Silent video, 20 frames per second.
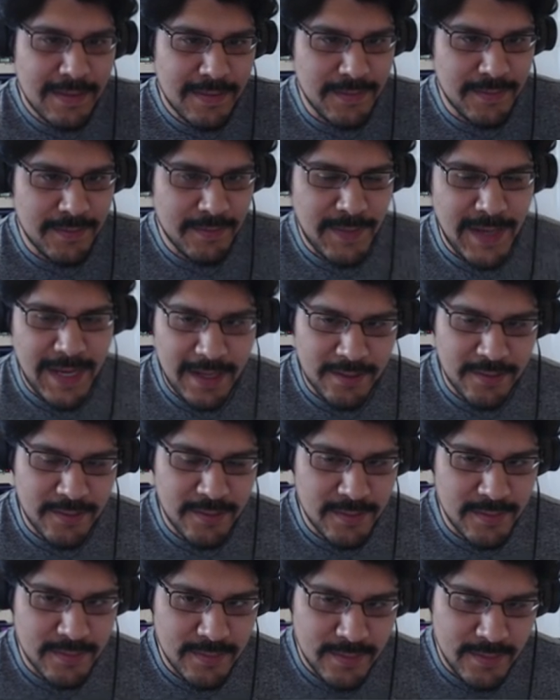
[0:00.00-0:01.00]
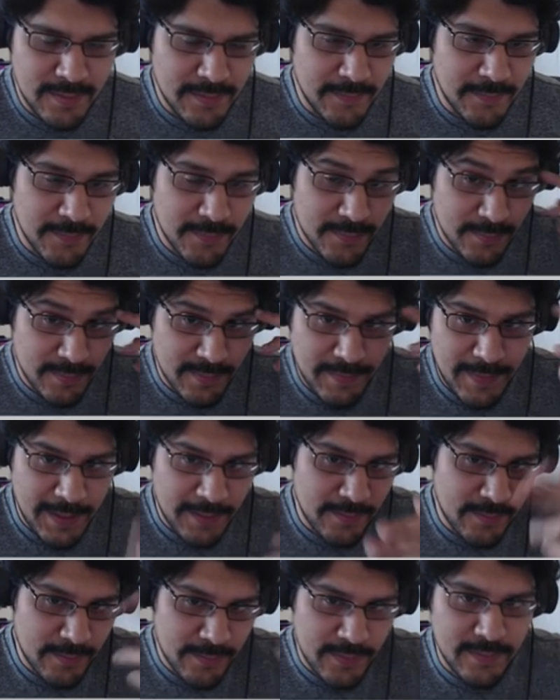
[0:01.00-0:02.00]
the pattern, the Voronoi
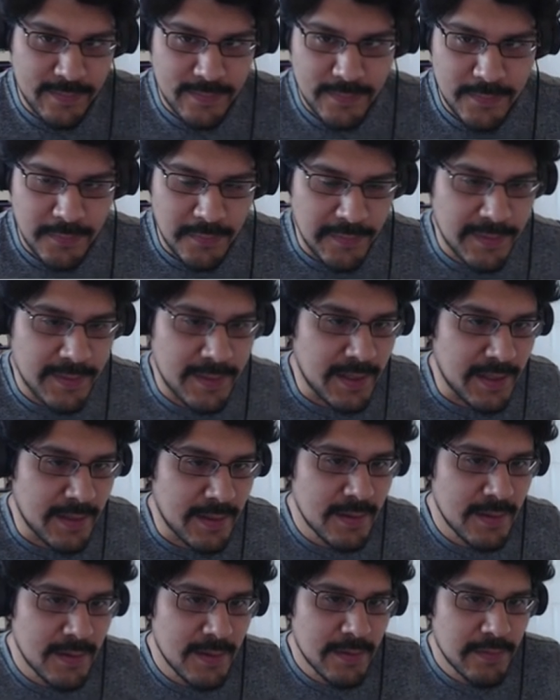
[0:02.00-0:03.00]
pattern across this whole thing.